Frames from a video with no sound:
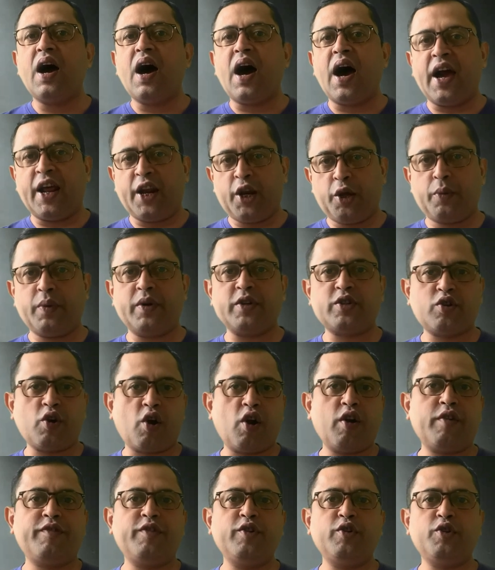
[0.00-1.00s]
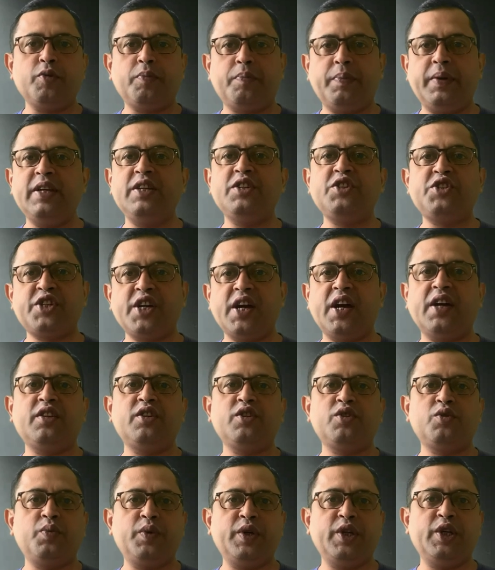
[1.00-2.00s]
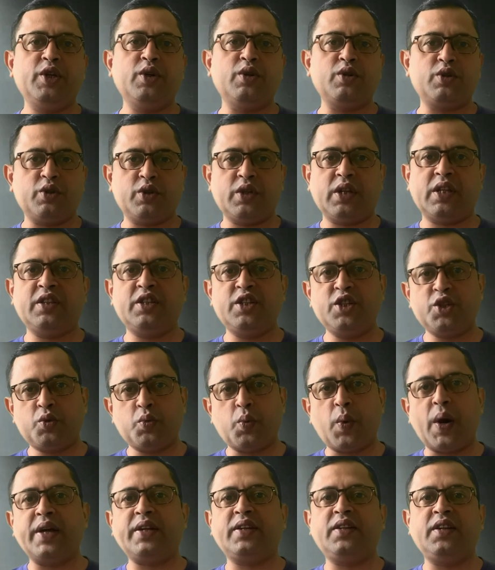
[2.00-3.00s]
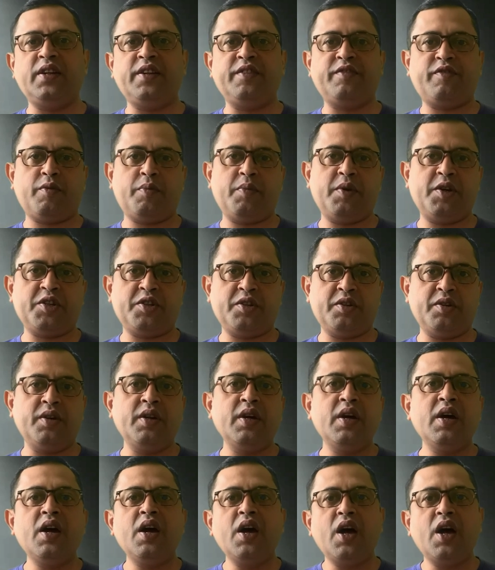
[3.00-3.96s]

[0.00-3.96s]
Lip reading: I request all of you to please share this video so that this vital information